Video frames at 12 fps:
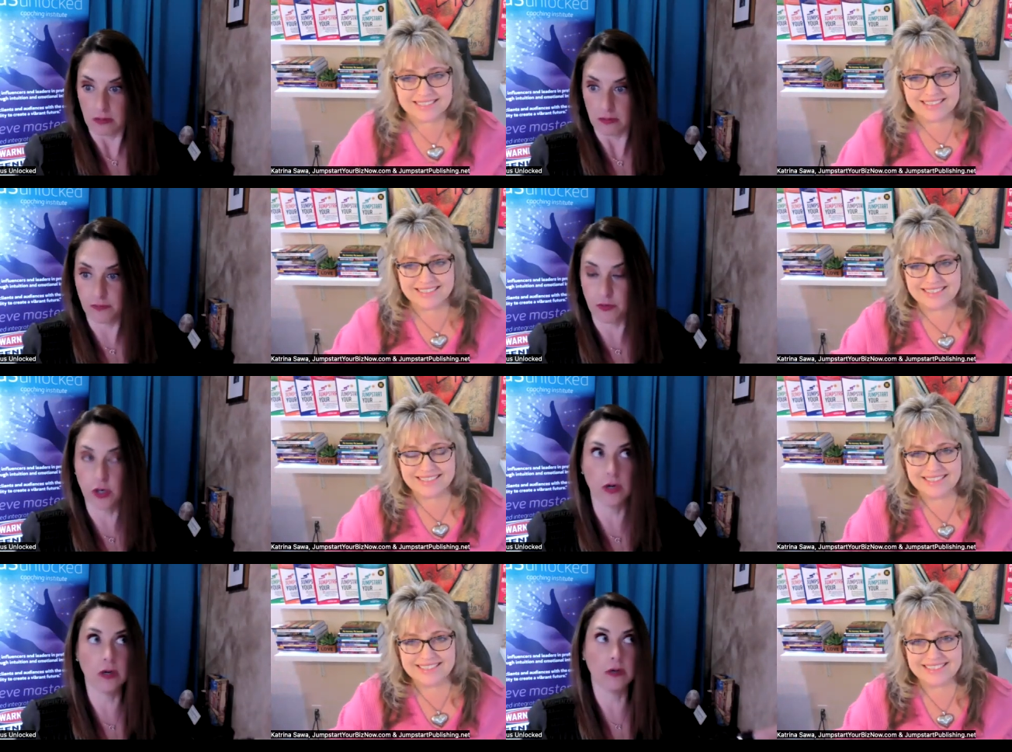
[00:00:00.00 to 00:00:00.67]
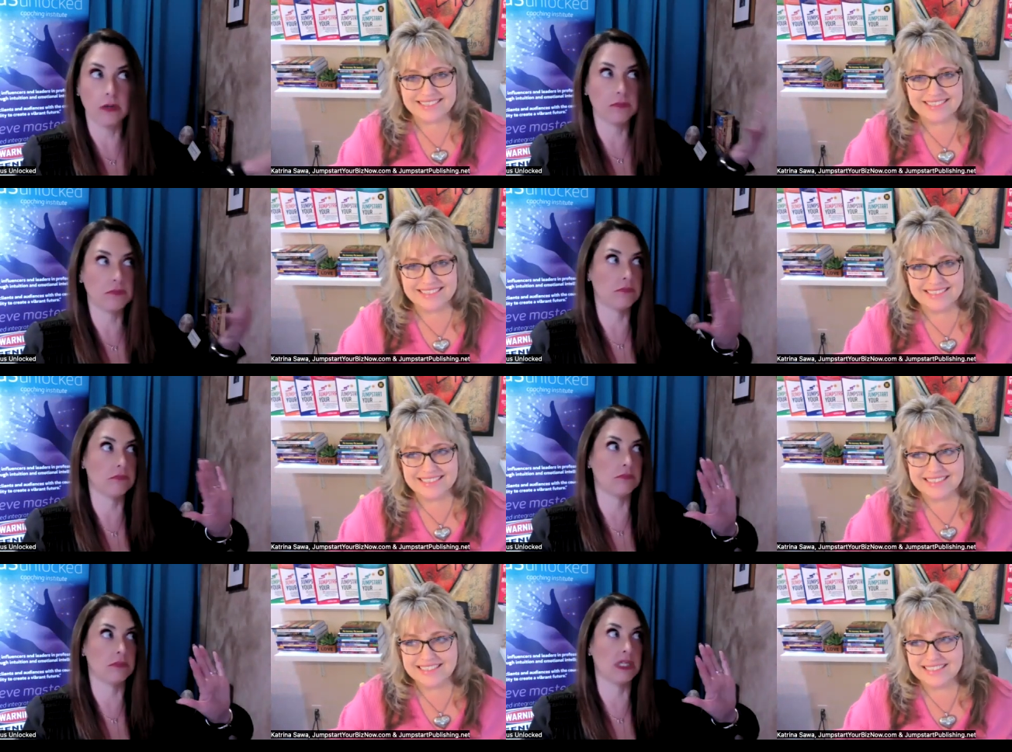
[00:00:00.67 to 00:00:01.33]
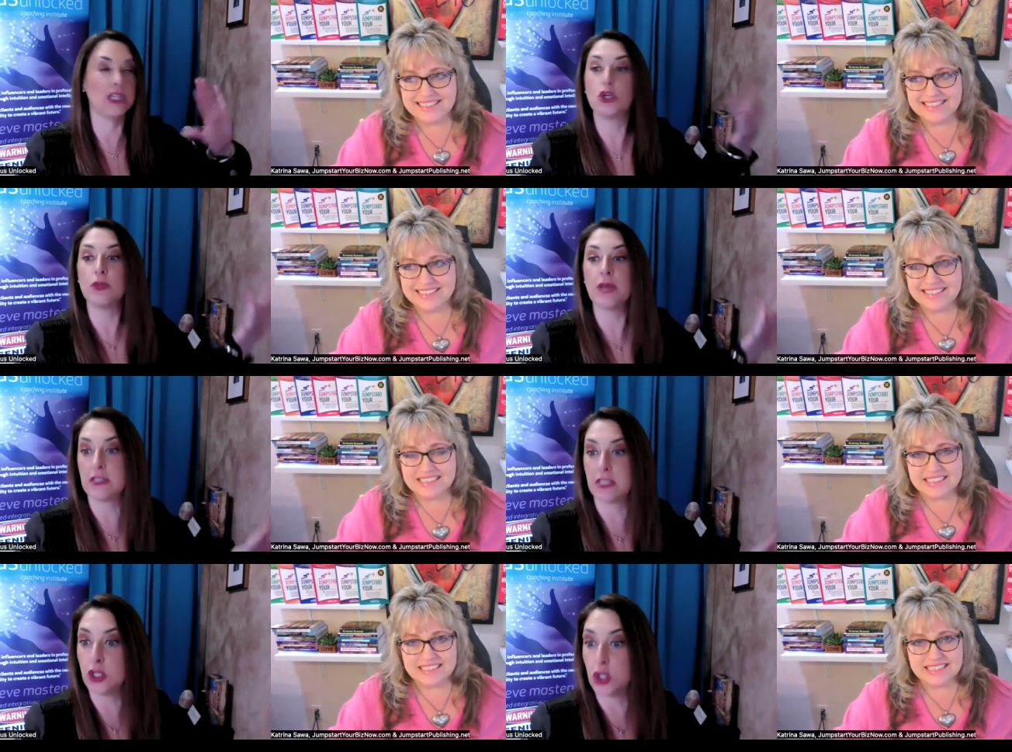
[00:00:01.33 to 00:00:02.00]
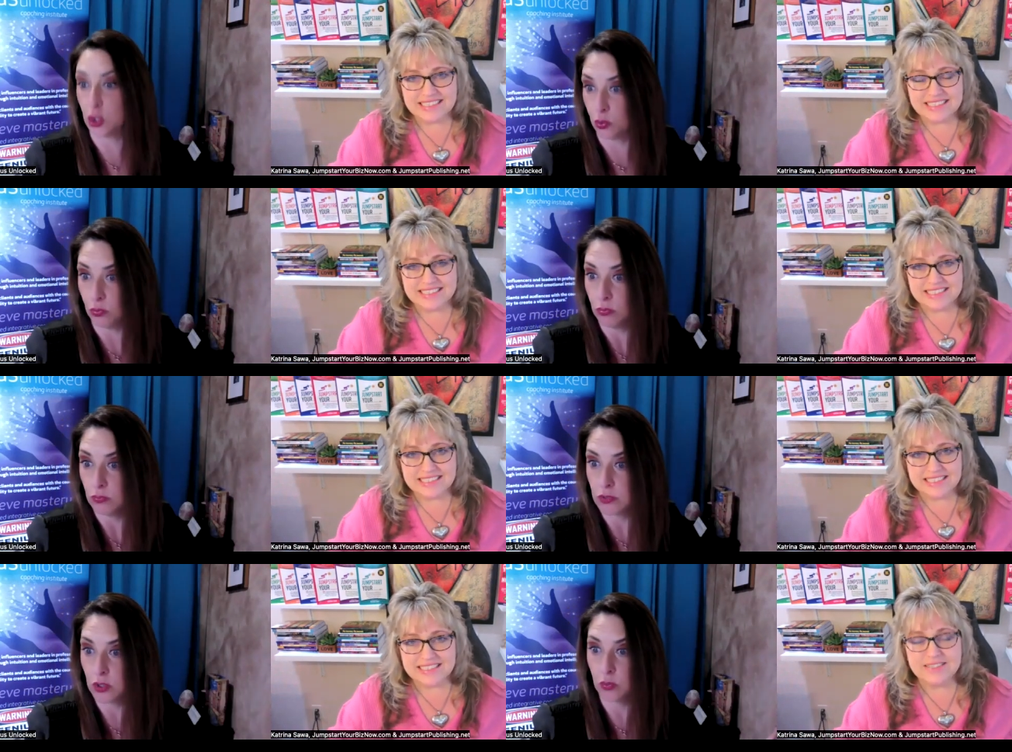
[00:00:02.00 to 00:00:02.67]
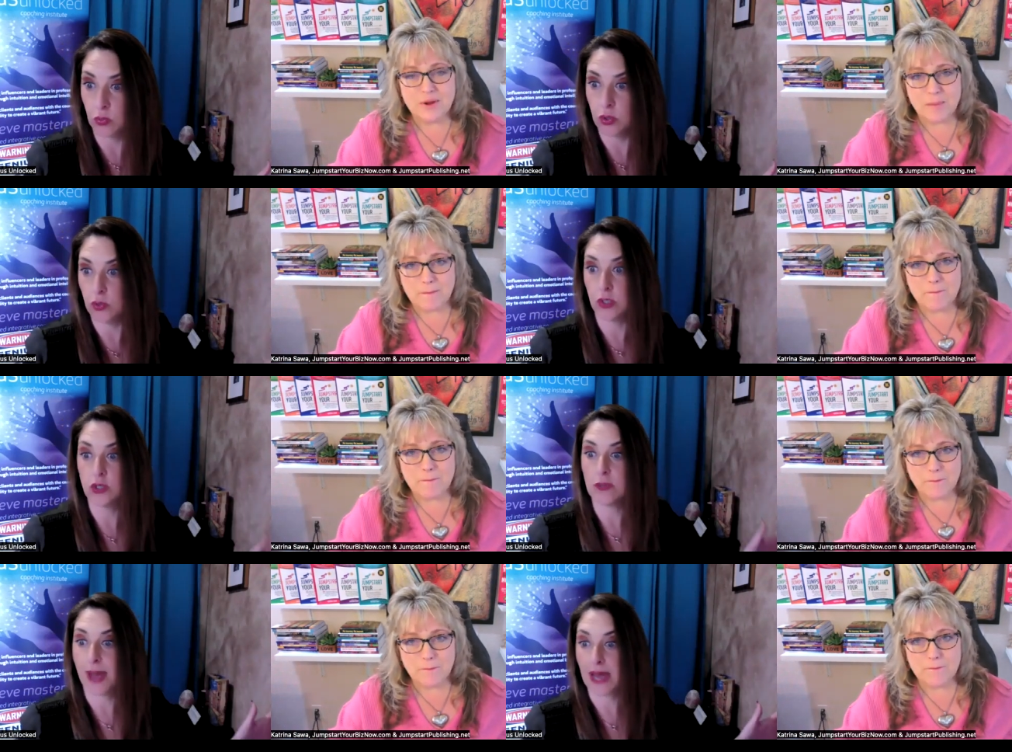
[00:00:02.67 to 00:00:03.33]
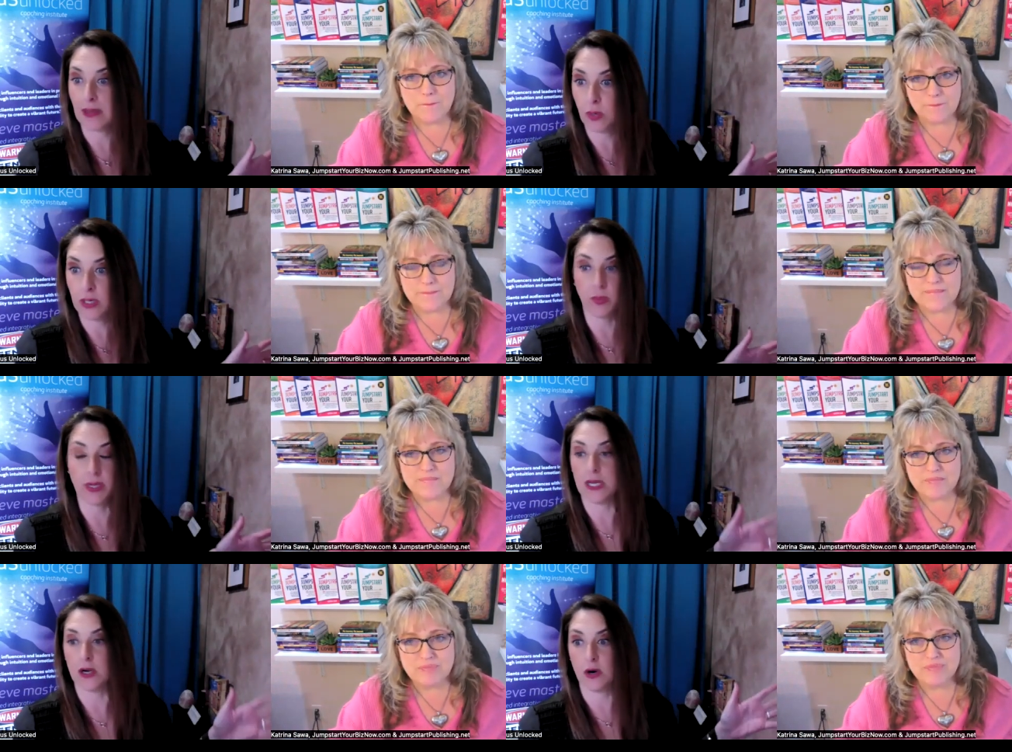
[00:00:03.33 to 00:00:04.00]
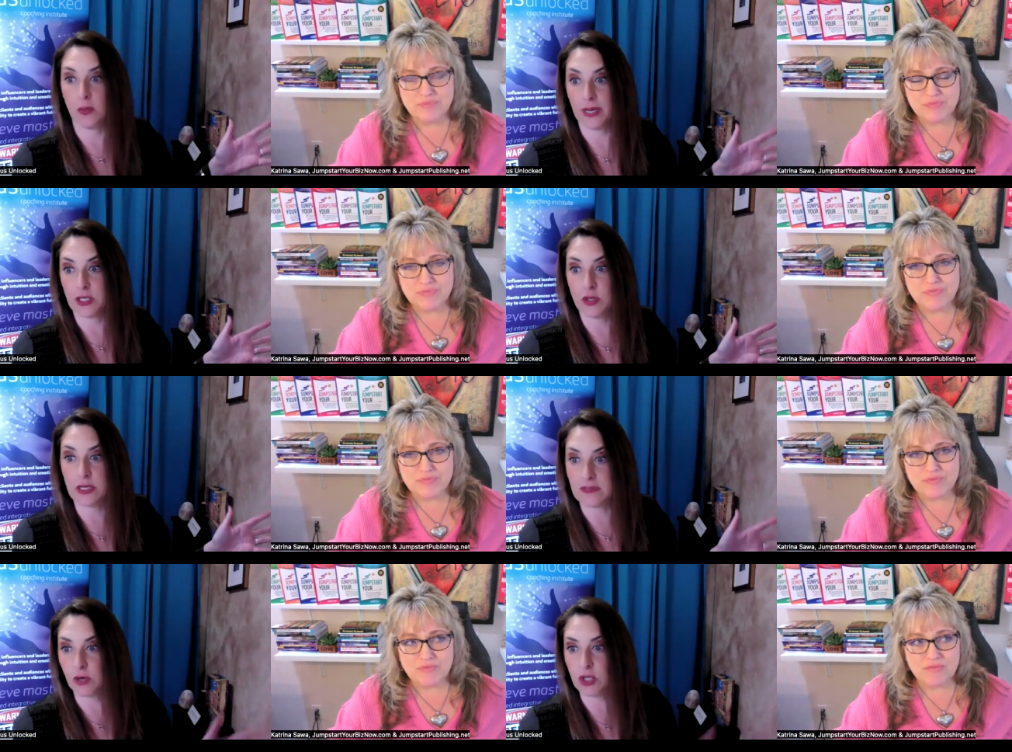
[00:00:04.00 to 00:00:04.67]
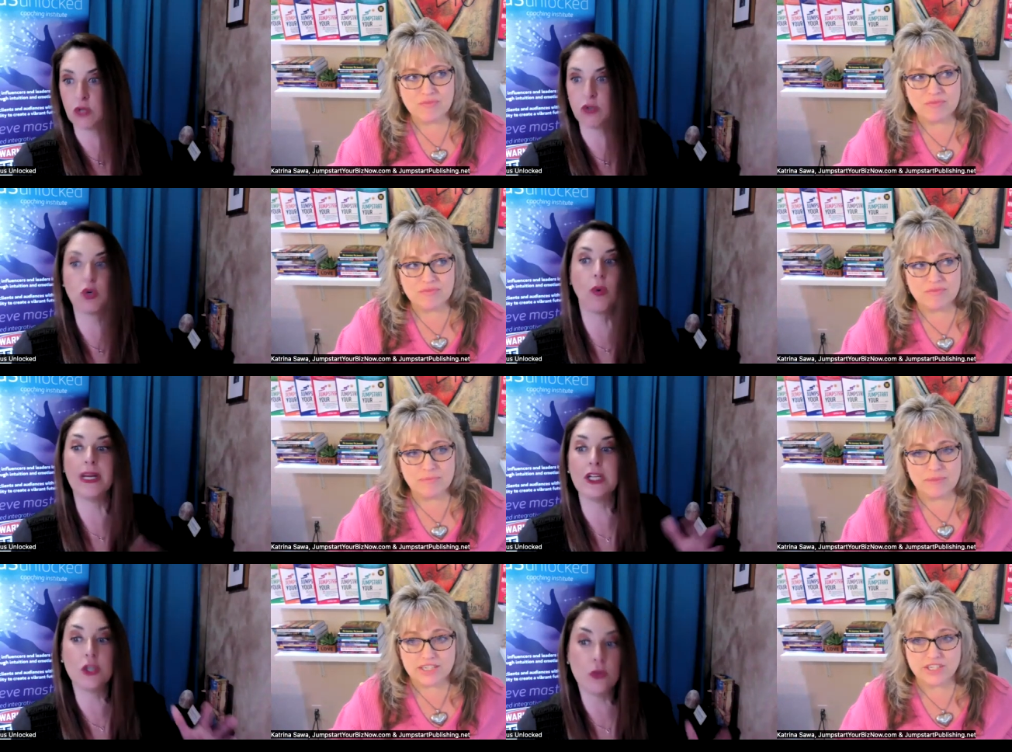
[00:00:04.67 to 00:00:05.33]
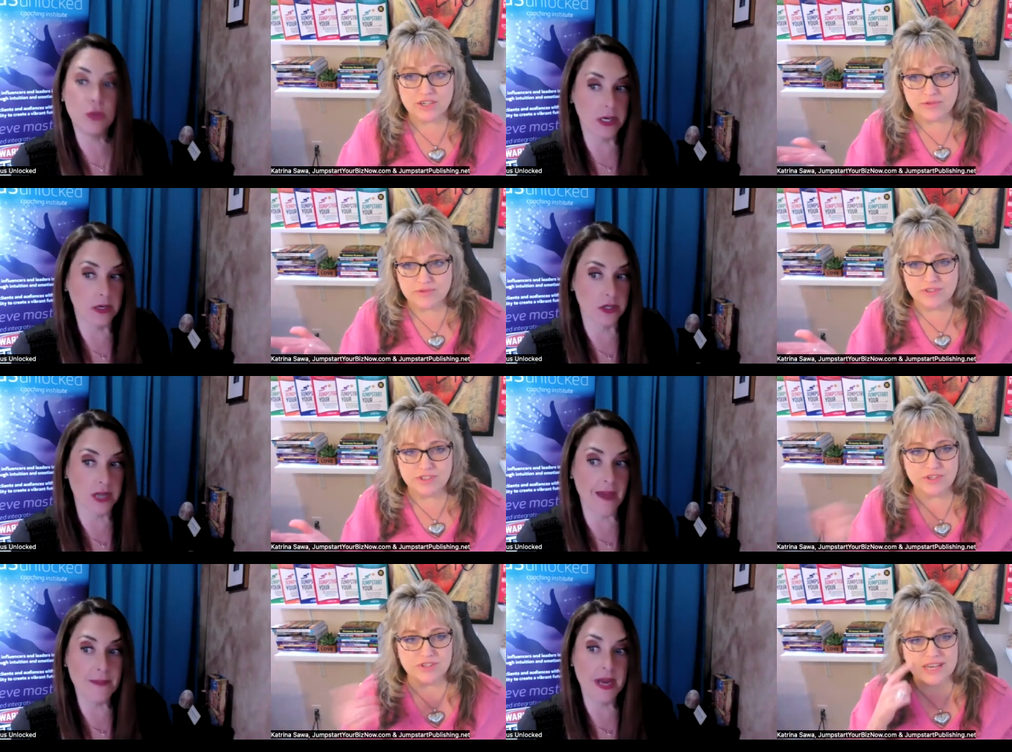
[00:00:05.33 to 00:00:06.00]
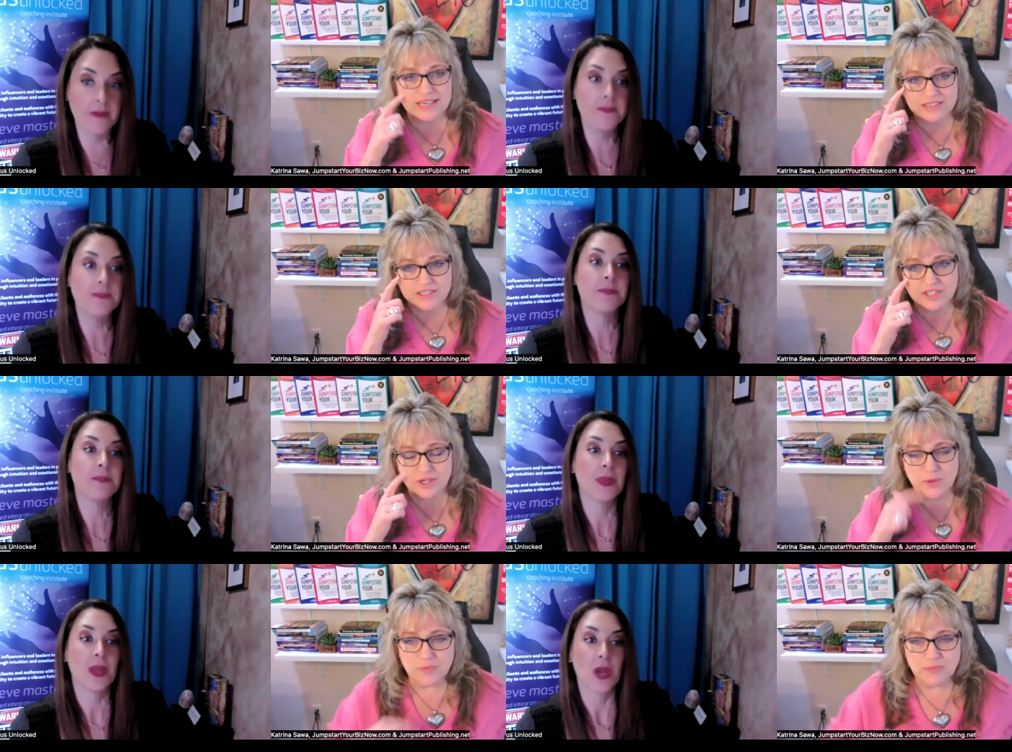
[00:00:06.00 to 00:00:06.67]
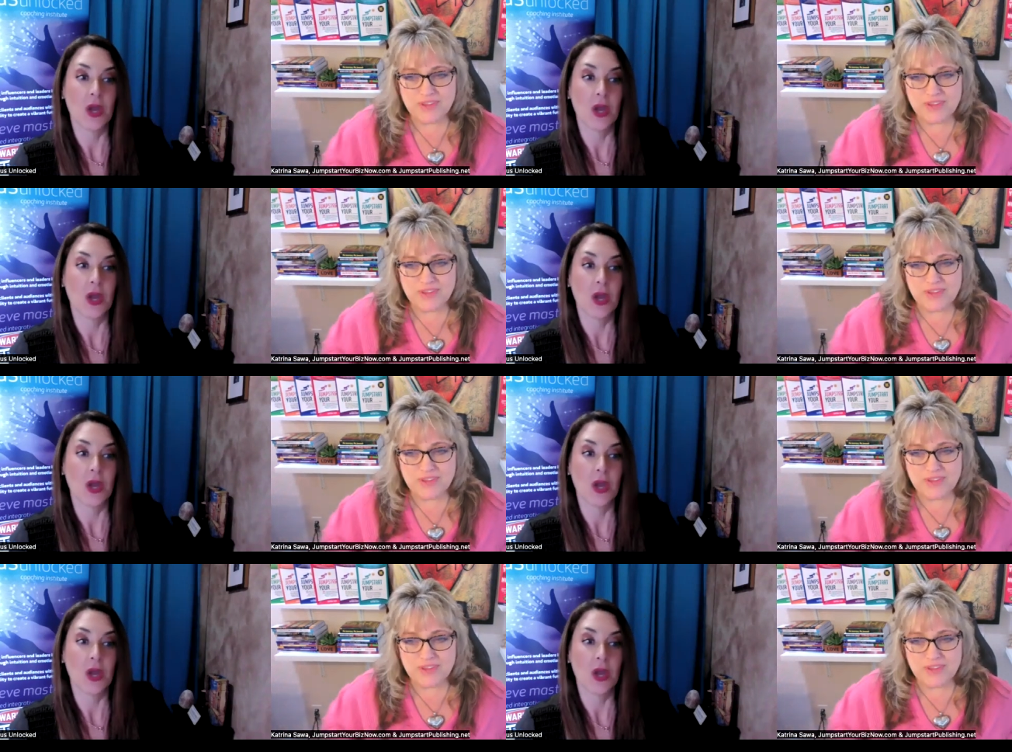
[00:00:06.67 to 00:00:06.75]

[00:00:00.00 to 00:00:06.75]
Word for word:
Speaker 1: for since 2002 so you can do the math what what year are we at 2004 so 22 years 2002